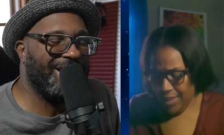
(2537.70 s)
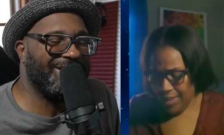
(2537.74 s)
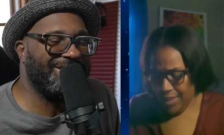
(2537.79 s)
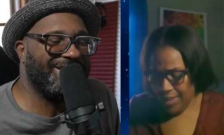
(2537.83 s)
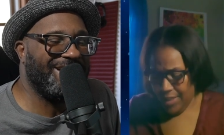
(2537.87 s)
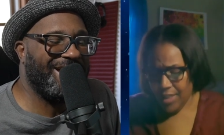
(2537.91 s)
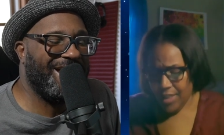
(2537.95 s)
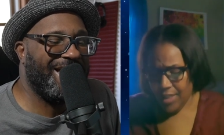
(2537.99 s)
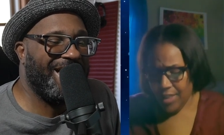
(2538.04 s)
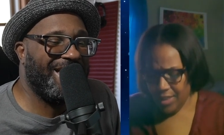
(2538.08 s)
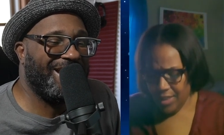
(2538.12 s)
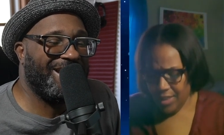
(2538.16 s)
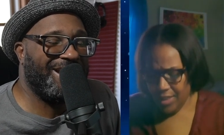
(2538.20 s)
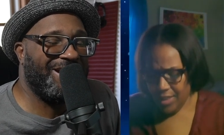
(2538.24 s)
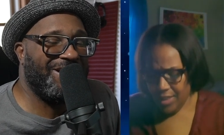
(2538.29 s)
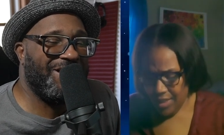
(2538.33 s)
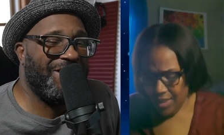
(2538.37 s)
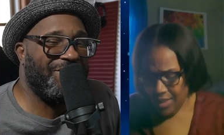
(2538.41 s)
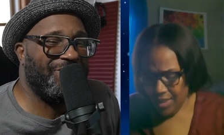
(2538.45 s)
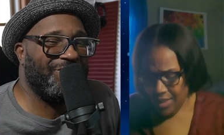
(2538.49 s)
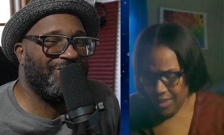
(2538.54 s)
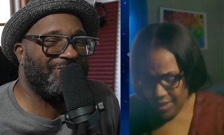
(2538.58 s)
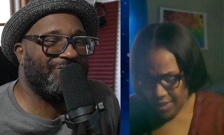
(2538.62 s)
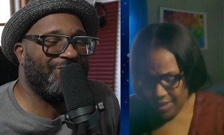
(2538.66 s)
Speaker 1: and then I had
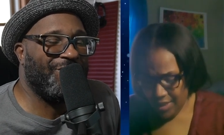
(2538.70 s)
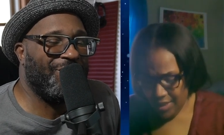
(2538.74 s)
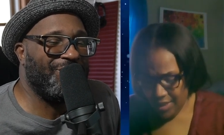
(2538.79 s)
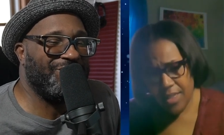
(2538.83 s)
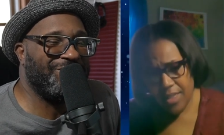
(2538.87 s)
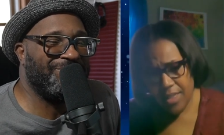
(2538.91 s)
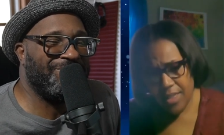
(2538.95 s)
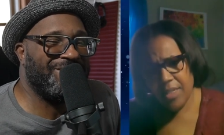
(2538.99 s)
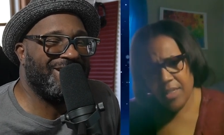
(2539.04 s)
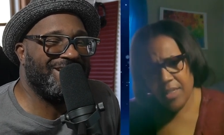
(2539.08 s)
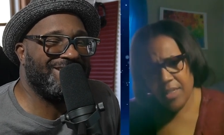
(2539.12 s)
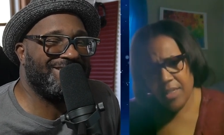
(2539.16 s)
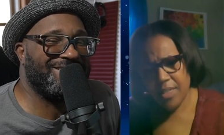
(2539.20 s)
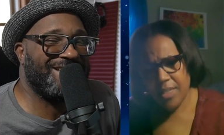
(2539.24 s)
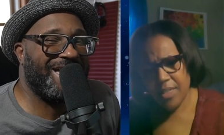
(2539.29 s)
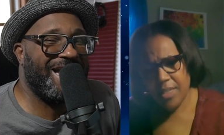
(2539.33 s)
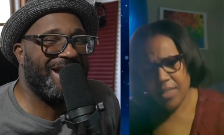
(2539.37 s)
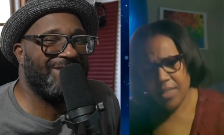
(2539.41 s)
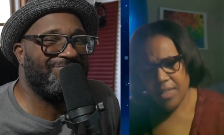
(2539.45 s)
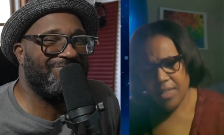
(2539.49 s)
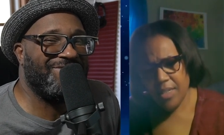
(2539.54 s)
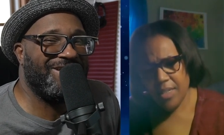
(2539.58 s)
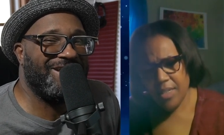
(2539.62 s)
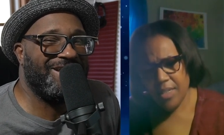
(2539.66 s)
another 30 minute
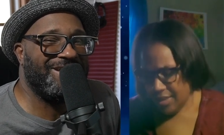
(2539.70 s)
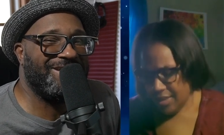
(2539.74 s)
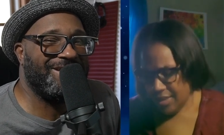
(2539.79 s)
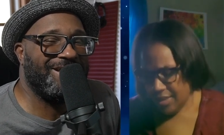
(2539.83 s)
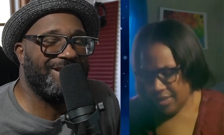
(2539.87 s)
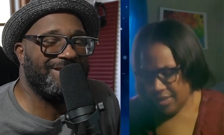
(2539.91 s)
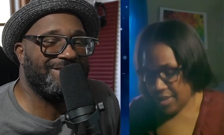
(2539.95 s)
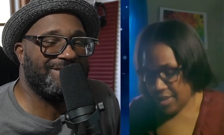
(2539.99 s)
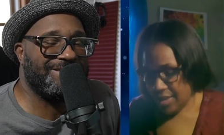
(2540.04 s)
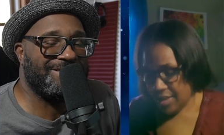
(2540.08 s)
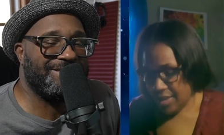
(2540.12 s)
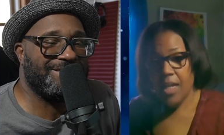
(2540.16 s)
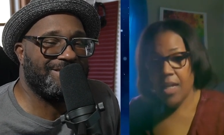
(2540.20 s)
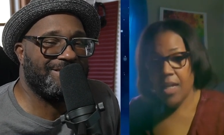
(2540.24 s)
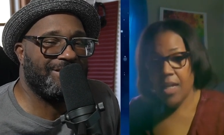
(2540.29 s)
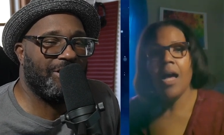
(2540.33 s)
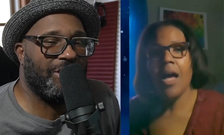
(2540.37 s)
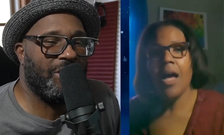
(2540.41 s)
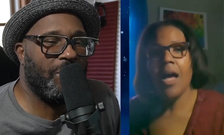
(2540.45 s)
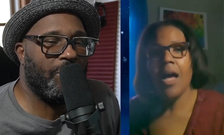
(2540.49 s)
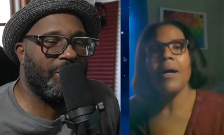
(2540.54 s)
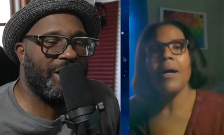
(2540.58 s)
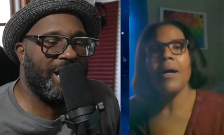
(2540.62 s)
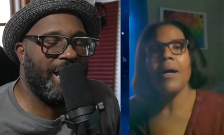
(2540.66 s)
tirade, and she's still
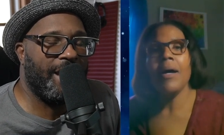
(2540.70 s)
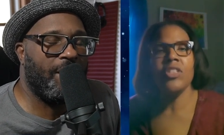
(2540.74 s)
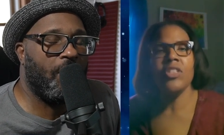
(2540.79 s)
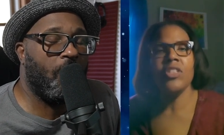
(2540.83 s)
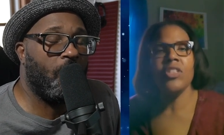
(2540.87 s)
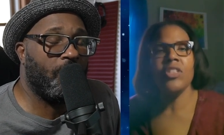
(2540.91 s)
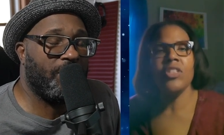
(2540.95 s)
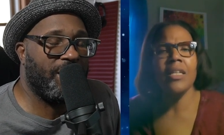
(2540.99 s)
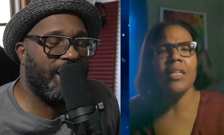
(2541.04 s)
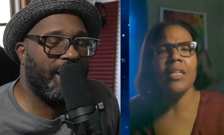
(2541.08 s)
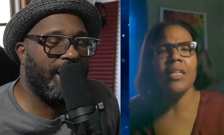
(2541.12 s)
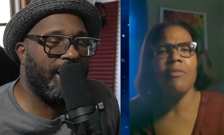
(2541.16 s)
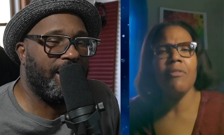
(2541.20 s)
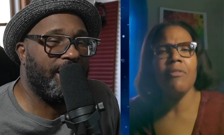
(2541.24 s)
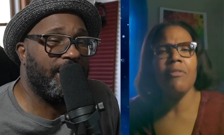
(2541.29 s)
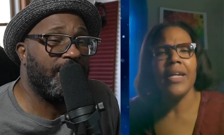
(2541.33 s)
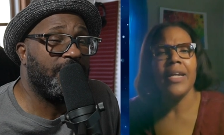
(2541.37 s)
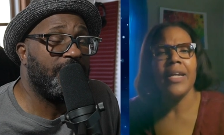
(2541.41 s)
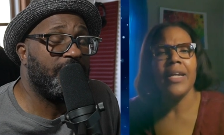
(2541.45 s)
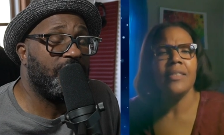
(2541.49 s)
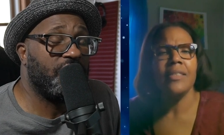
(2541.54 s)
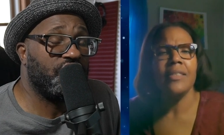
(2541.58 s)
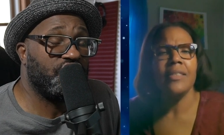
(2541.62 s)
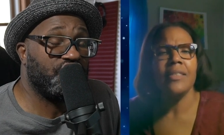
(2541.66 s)
going, about like, okay,
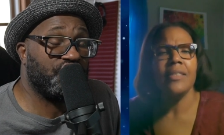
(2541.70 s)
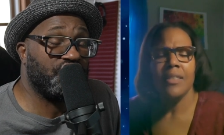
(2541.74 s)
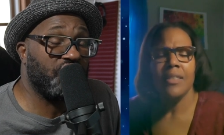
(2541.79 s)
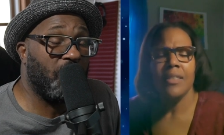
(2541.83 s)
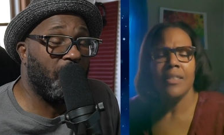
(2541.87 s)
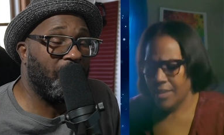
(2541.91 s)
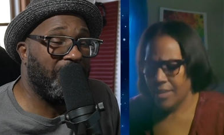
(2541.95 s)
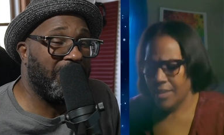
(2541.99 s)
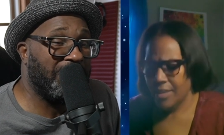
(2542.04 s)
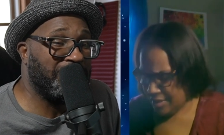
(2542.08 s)
so